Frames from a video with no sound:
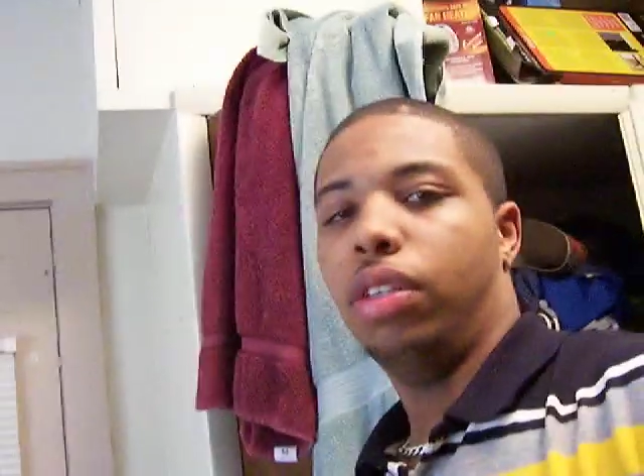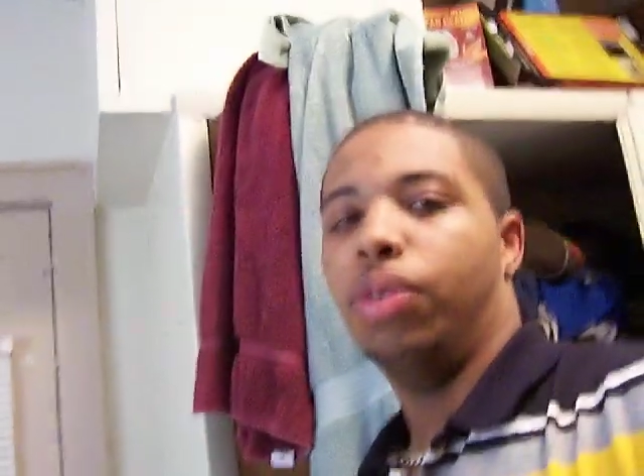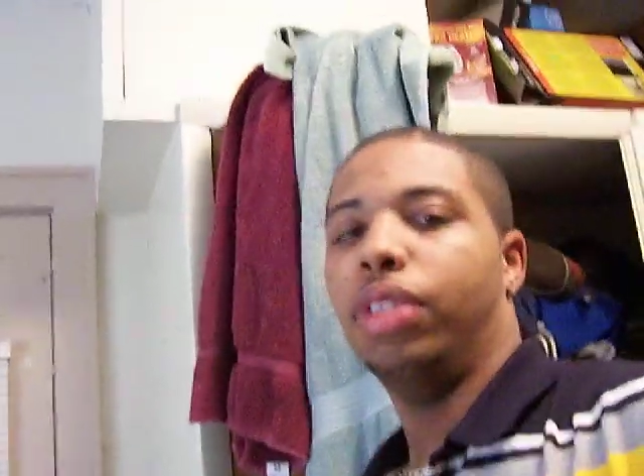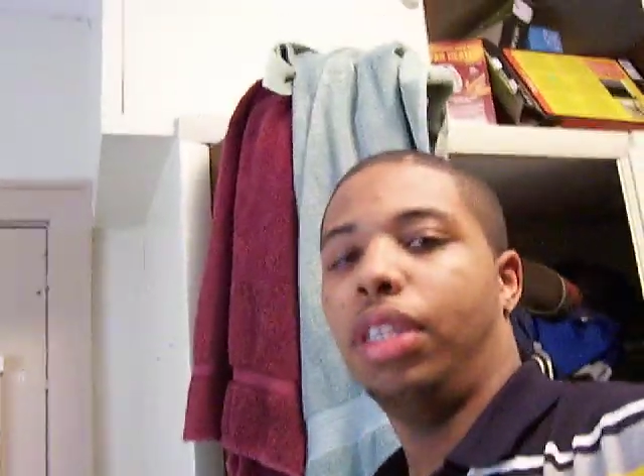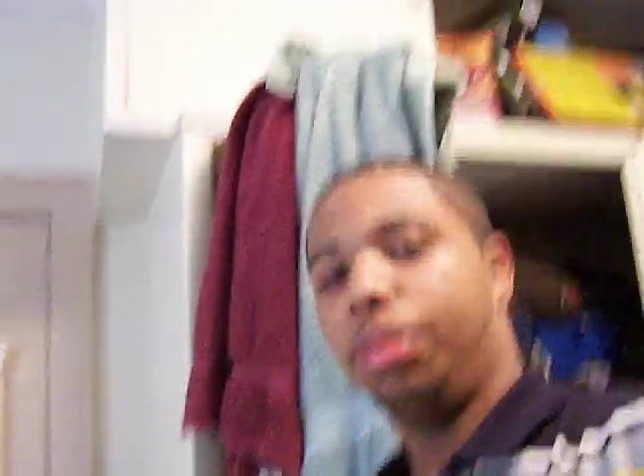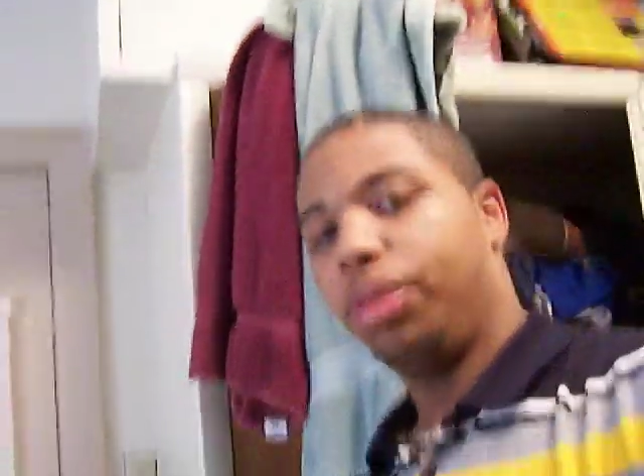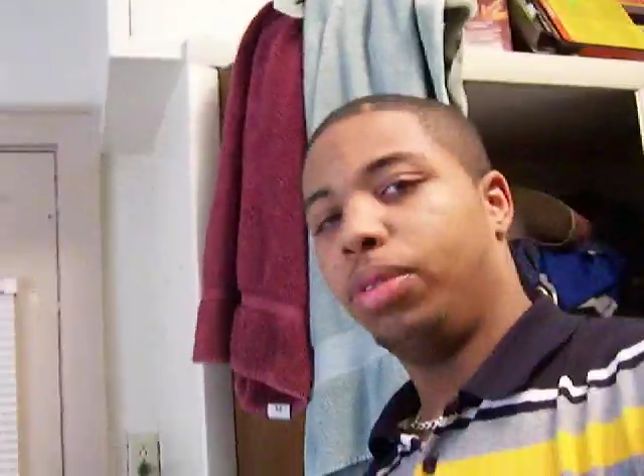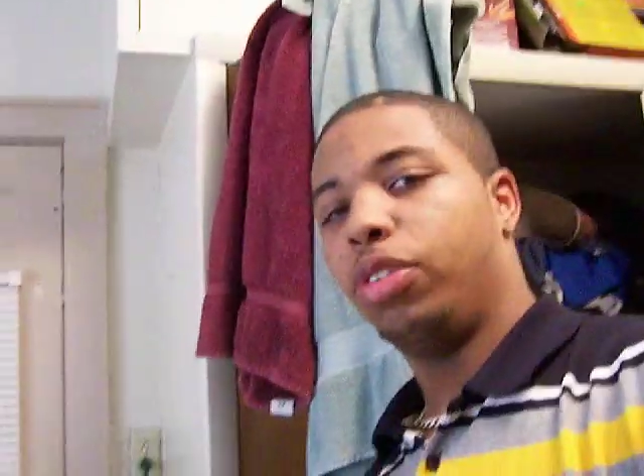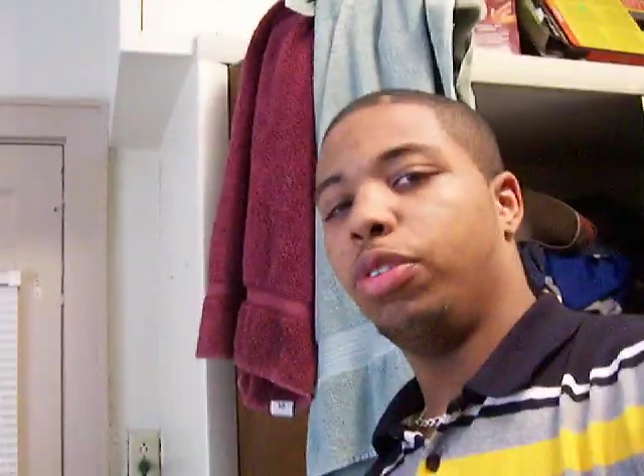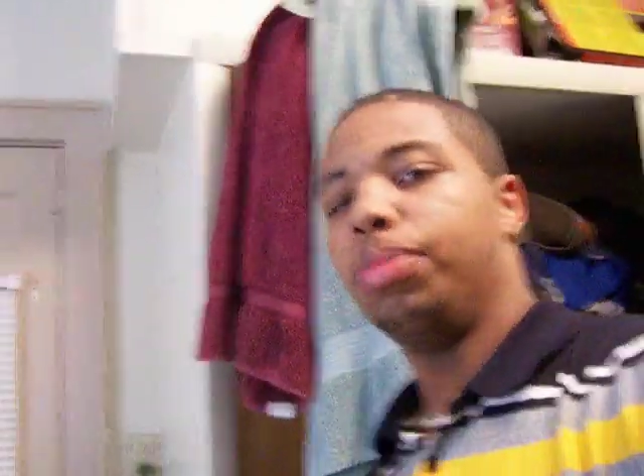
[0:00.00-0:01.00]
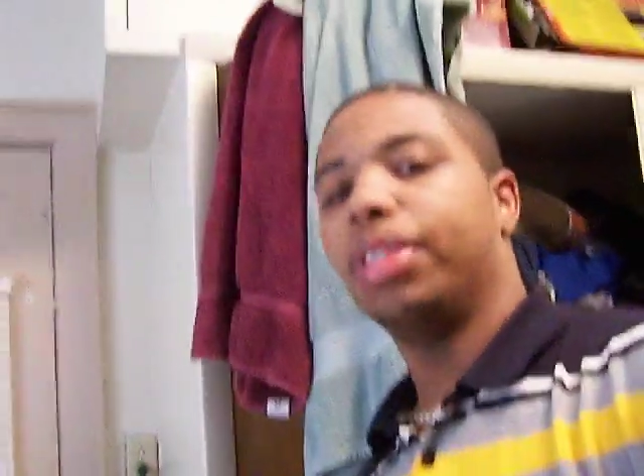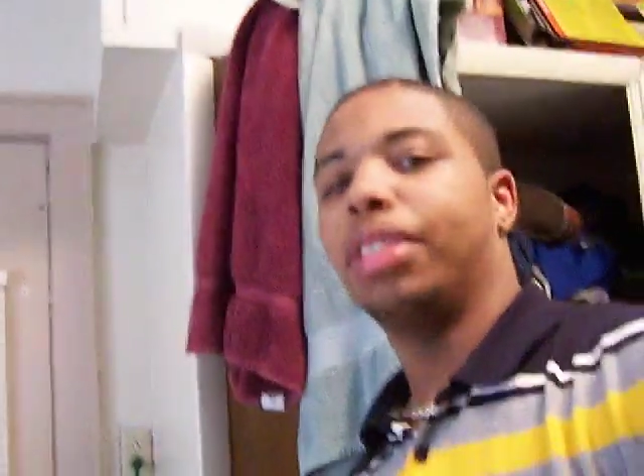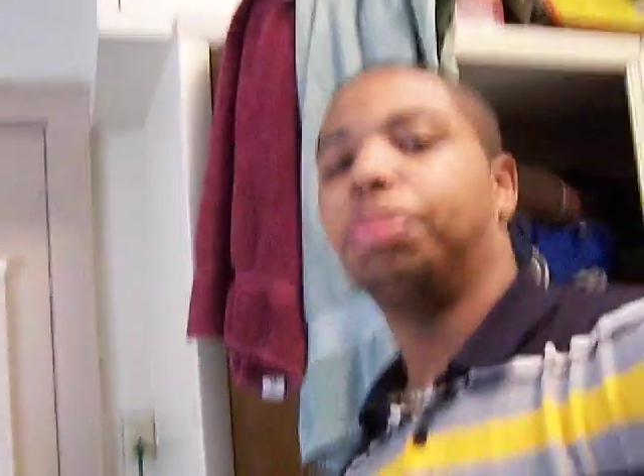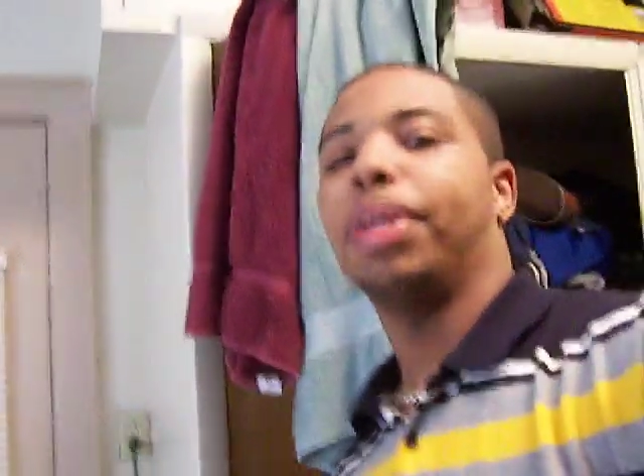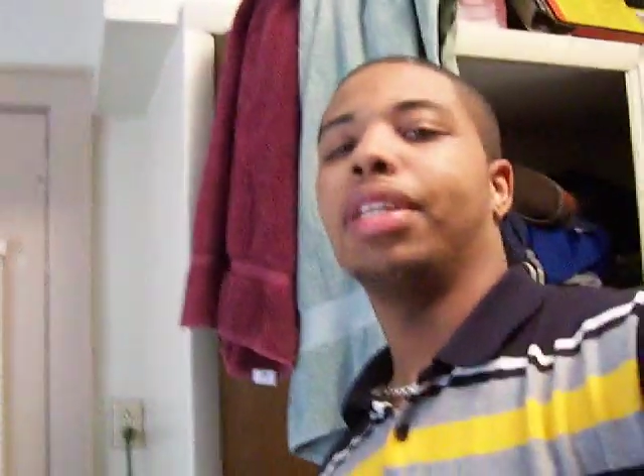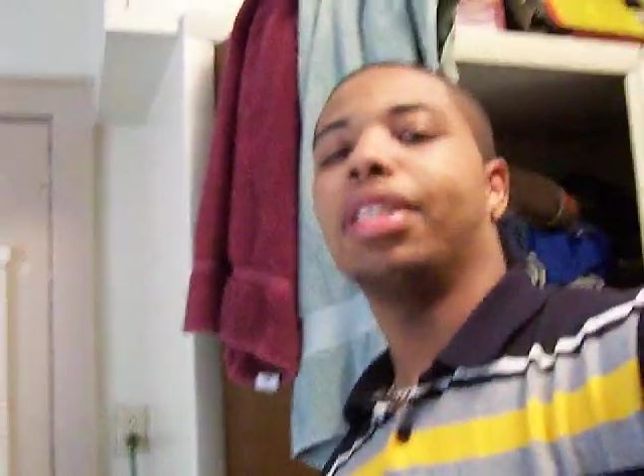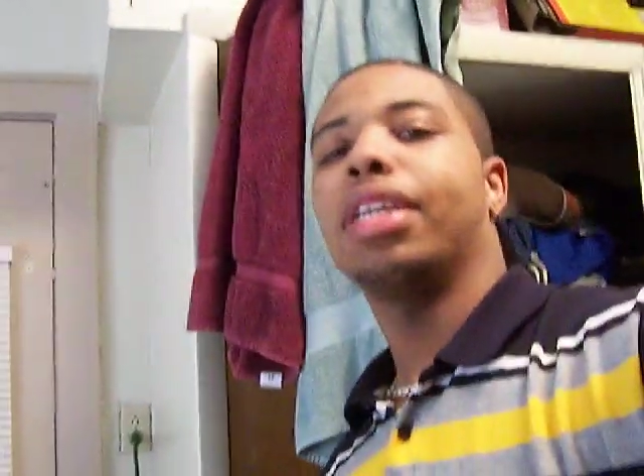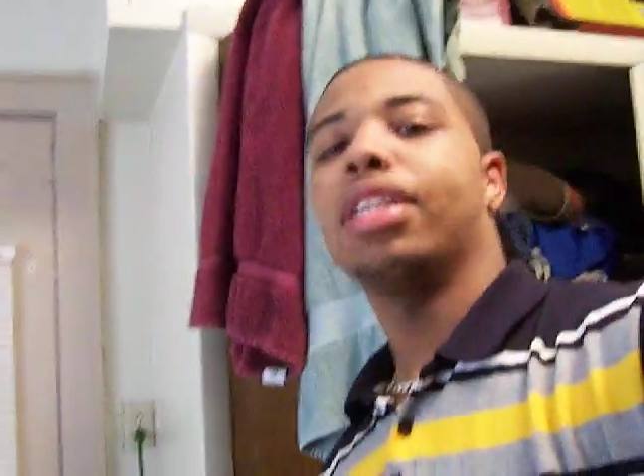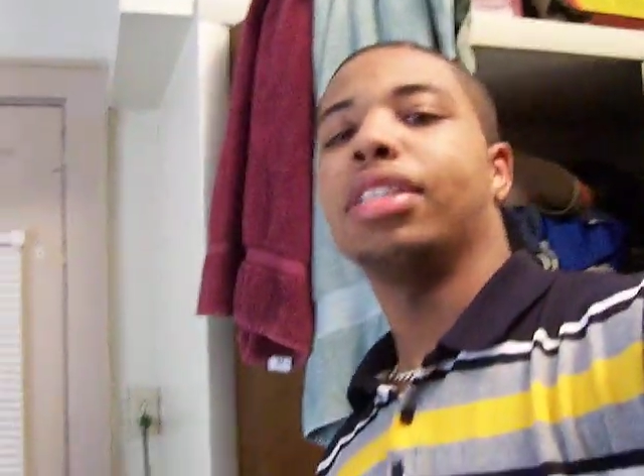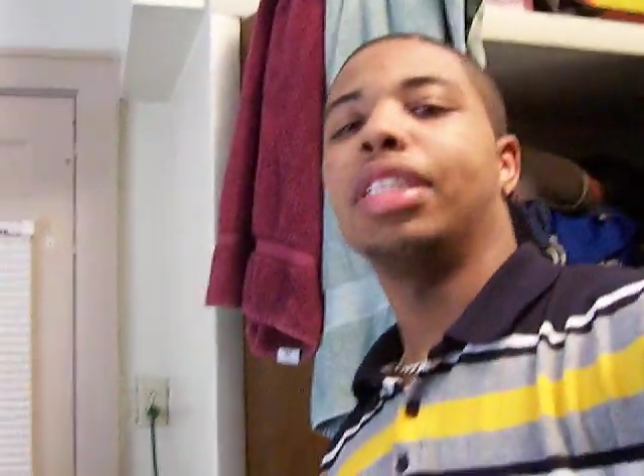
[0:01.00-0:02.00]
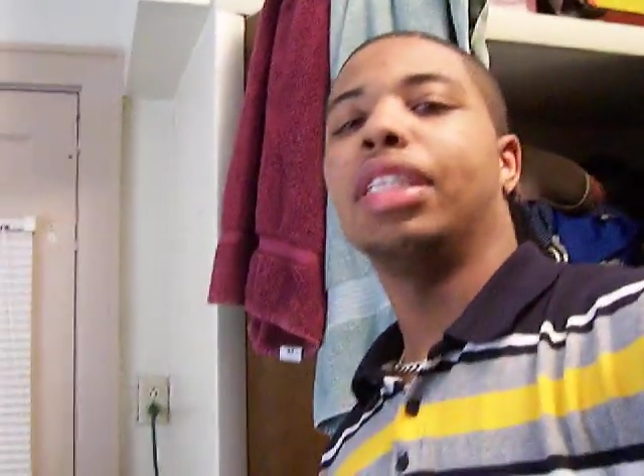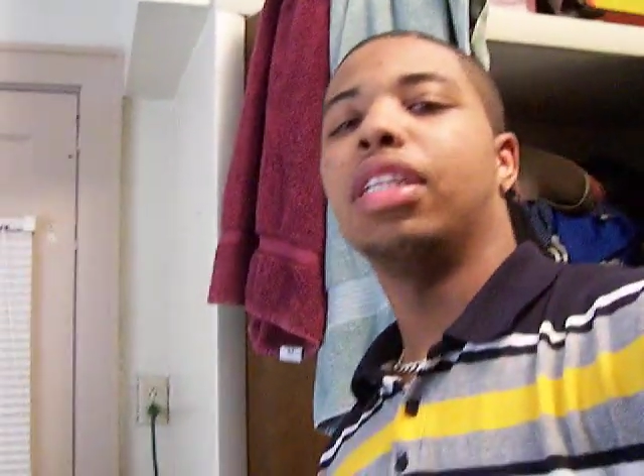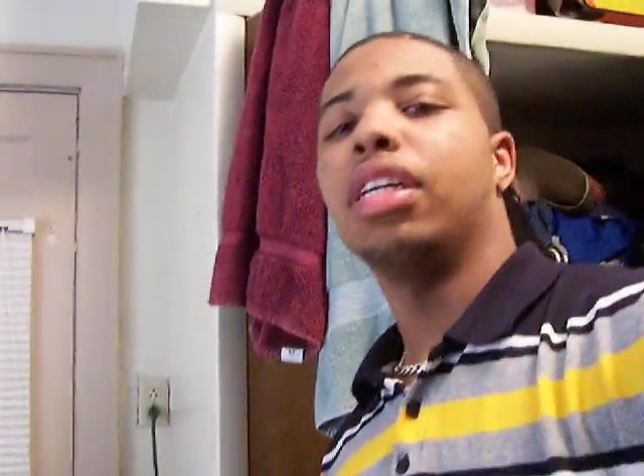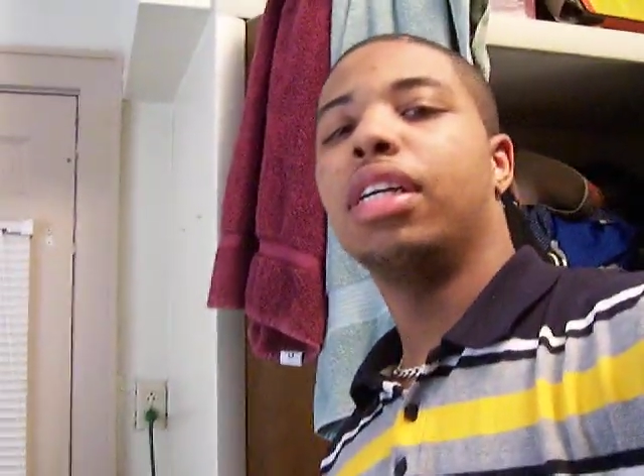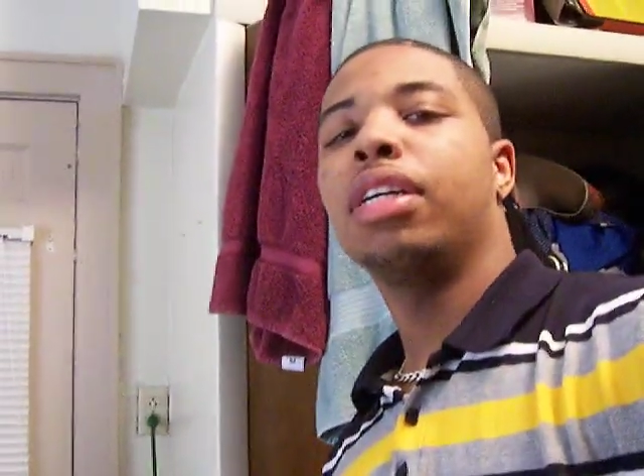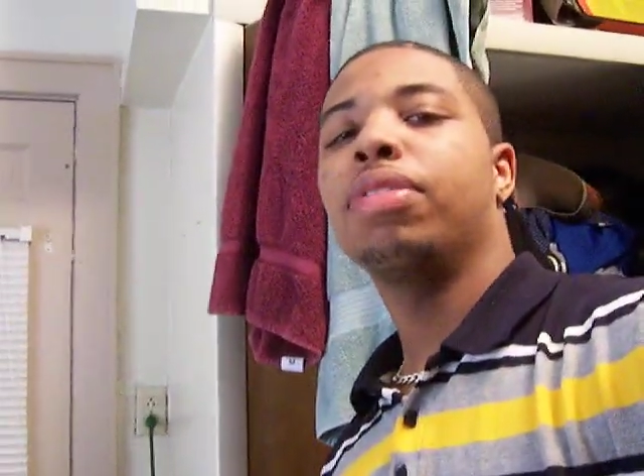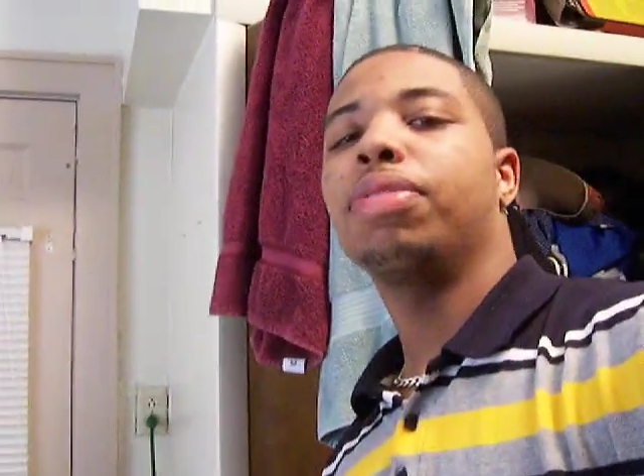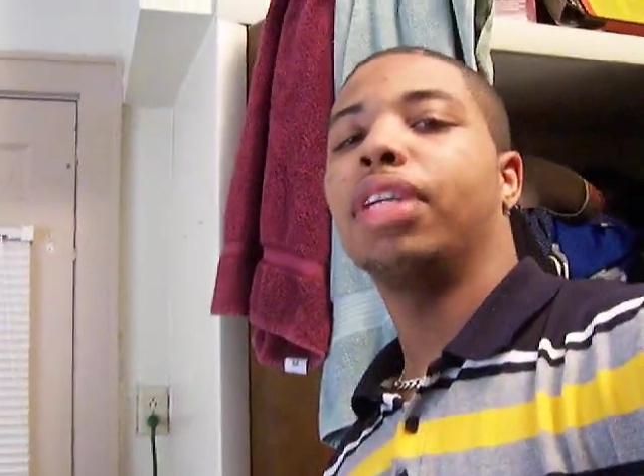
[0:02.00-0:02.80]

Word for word: What's up, YouTube? This is Panthera C Love,